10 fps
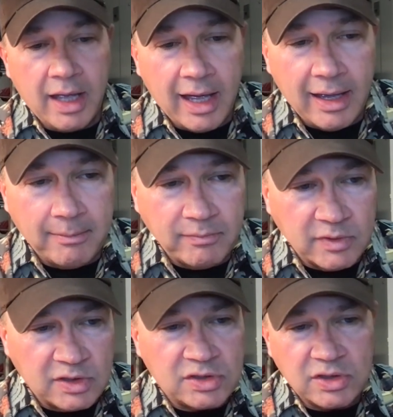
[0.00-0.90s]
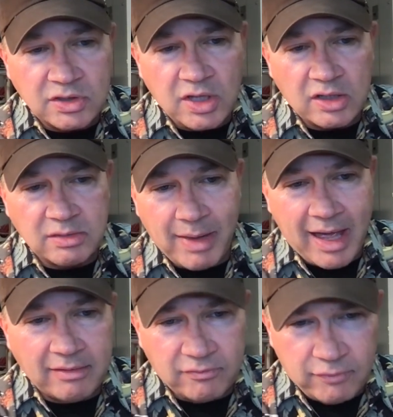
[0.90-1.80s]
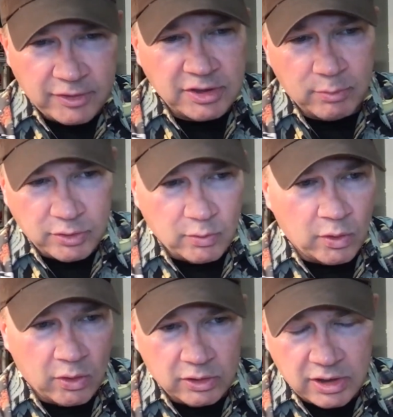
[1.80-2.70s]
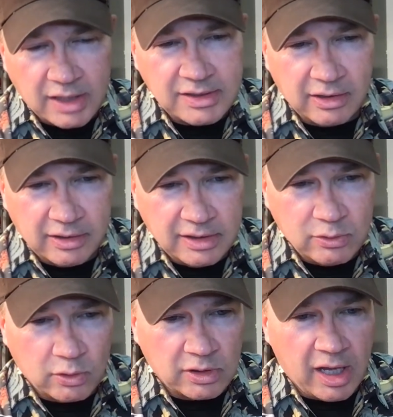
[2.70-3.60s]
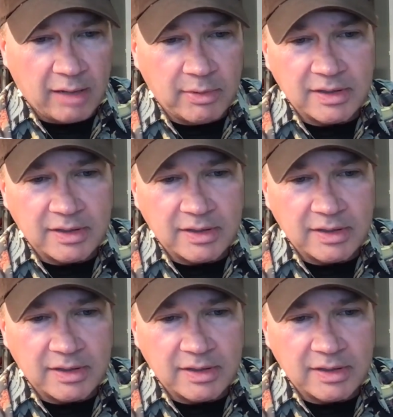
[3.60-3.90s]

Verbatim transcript: Um, this this talks about friendship with the world and hostility toward God,